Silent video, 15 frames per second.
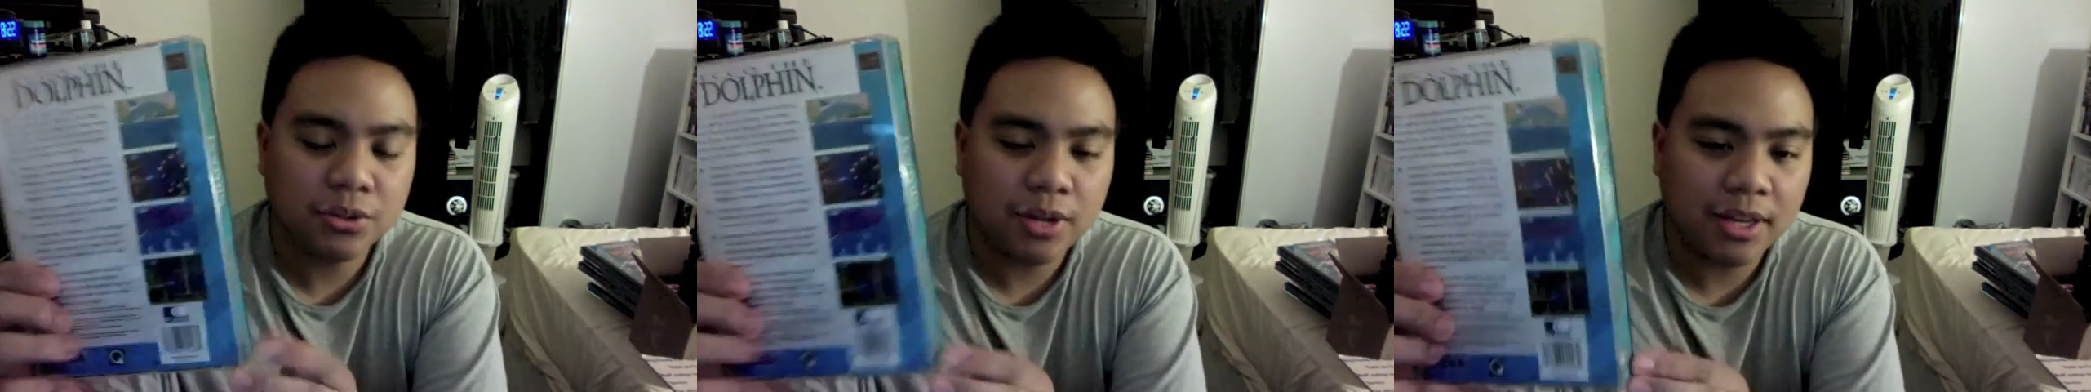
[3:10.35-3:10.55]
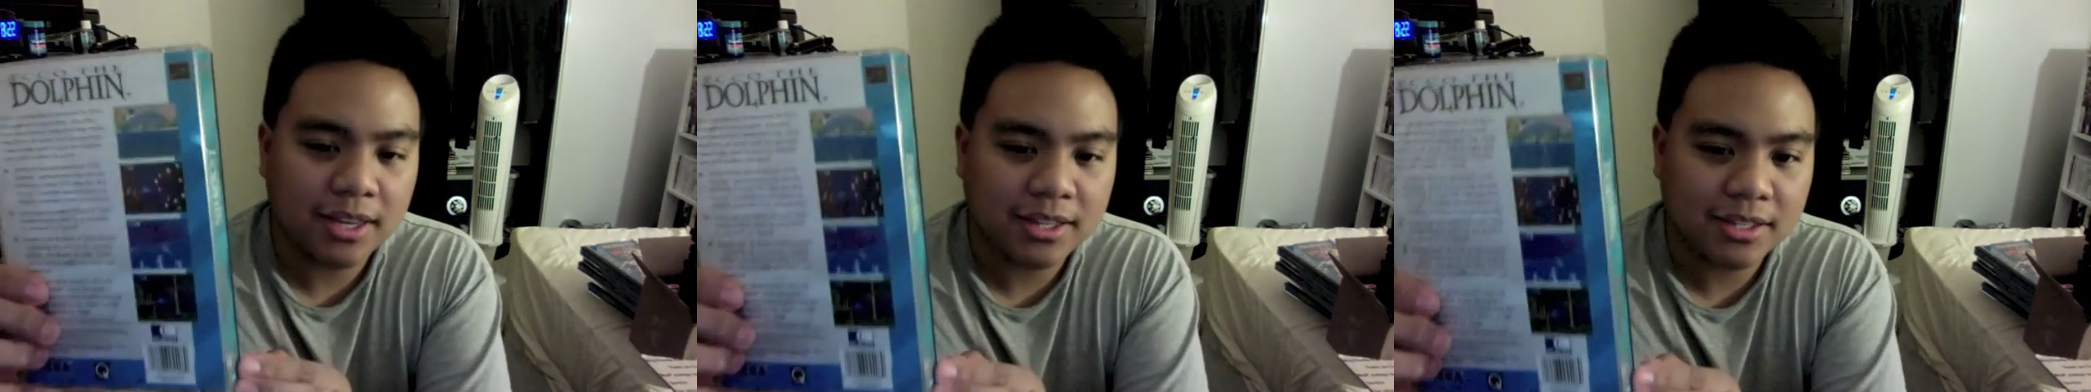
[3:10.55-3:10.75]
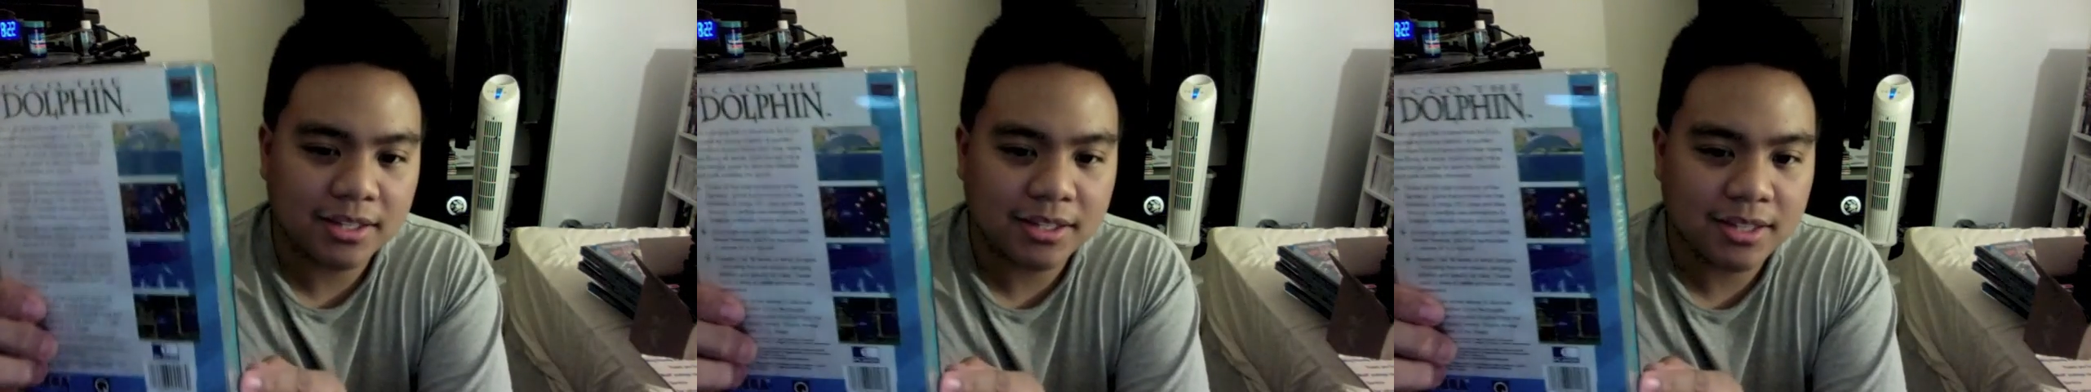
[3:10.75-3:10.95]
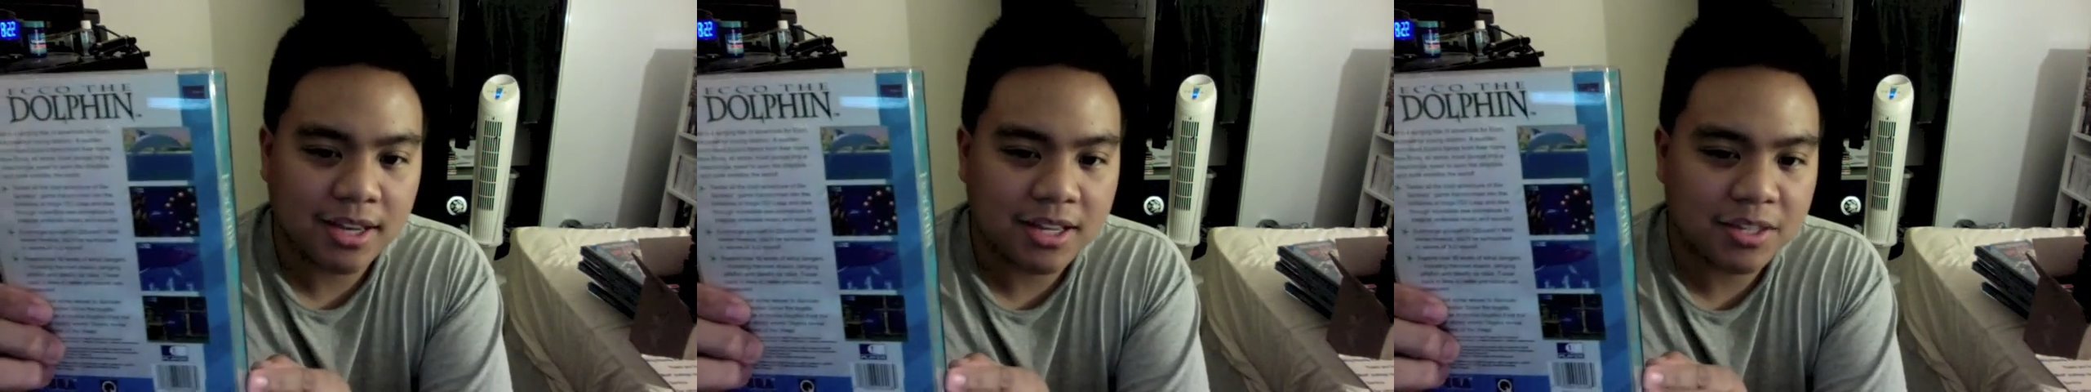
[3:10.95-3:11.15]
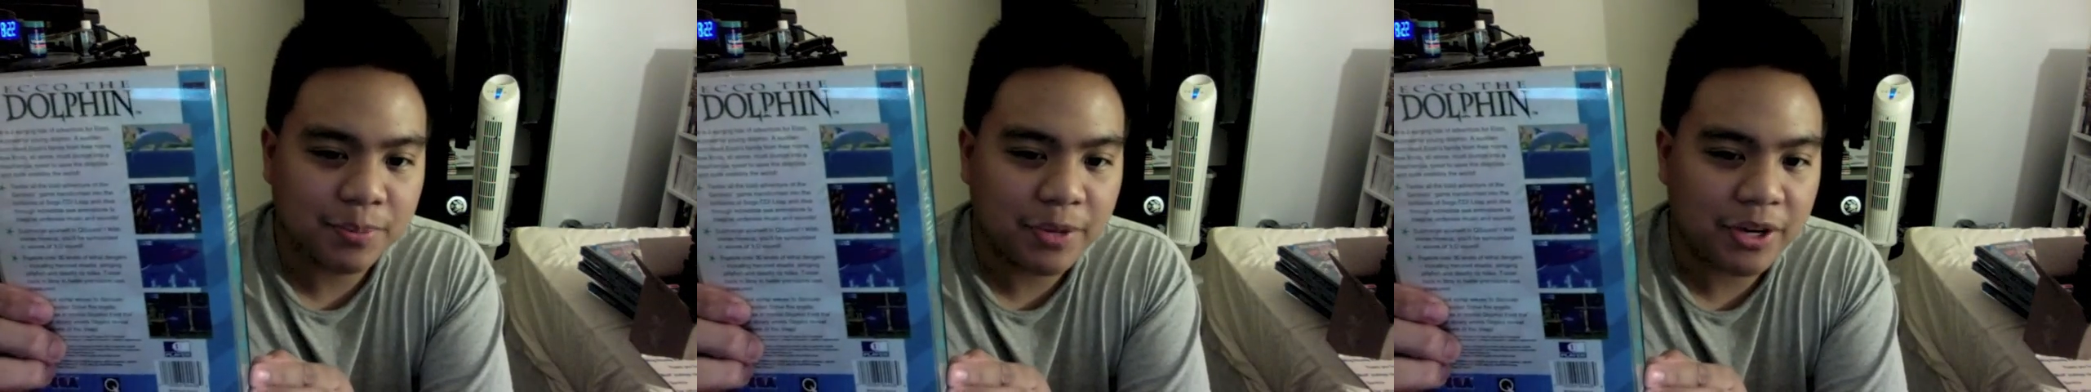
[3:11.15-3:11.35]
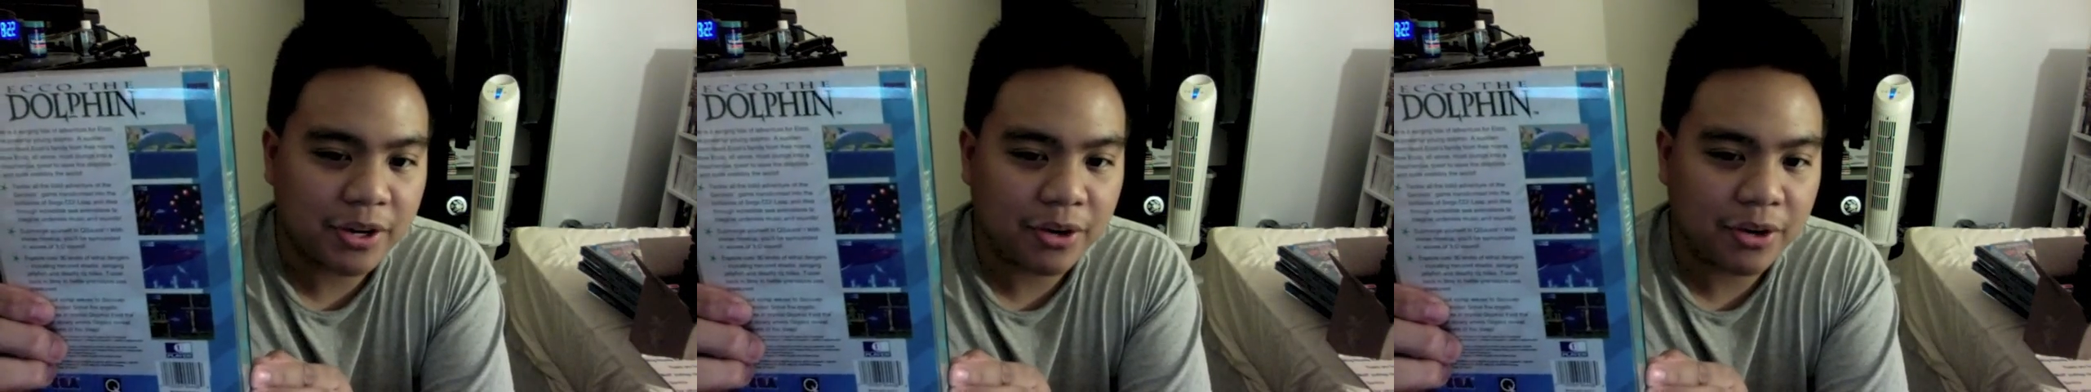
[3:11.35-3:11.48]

I guess this has better